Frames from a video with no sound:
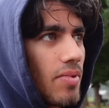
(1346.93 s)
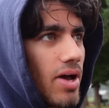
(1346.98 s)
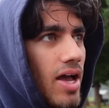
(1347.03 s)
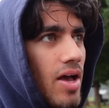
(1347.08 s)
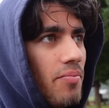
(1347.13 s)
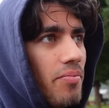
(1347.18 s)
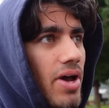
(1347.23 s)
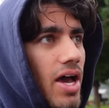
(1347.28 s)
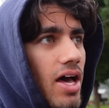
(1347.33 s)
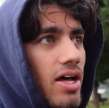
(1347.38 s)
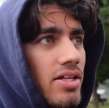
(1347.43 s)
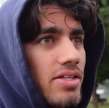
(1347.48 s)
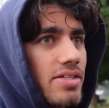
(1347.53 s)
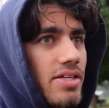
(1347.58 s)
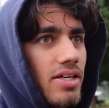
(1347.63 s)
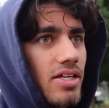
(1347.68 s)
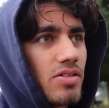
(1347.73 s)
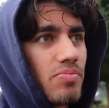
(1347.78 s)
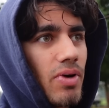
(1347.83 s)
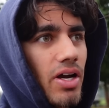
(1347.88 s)
my
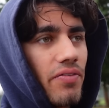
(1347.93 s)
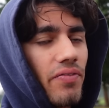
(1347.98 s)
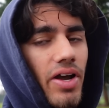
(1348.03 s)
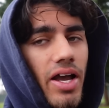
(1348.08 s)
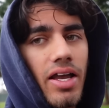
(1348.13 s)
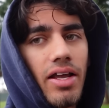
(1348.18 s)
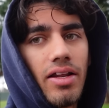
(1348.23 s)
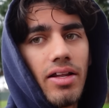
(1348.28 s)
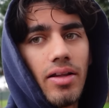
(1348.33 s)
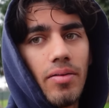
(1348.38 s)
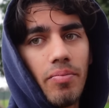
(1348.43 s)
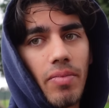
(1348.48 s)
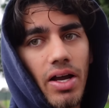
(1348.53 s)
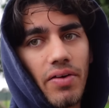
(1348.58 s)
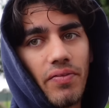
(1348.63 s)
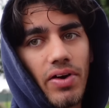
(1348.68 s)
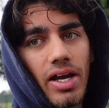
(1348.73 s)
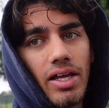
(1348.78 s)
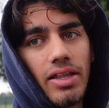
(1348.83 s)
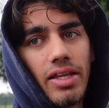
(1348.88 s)
imbalances, my right my
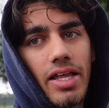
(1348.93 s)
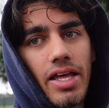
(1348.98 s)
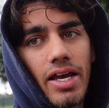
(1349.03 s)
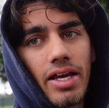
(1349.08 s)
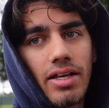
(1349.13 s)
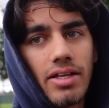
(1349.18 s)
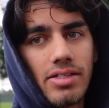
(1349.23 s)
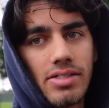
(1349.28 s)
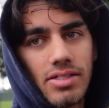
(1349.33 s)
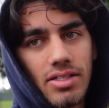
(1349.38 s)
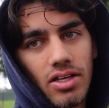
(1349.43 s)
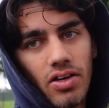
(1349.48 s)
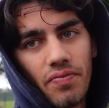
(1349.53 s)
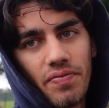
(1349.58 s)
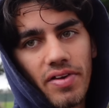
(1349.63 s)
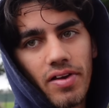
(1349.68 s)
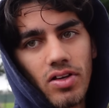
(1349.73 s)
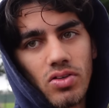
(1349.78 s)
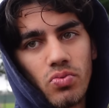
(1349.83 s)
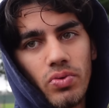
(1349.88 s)
right leg still
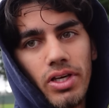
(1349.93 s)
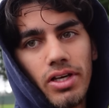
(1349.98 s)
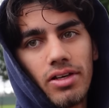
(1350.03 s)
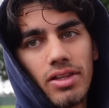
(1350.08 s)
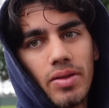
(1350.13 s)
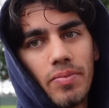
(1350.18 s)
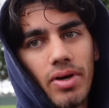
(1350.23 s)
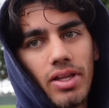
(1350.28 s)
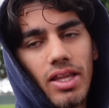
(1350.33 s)
feels weaker than my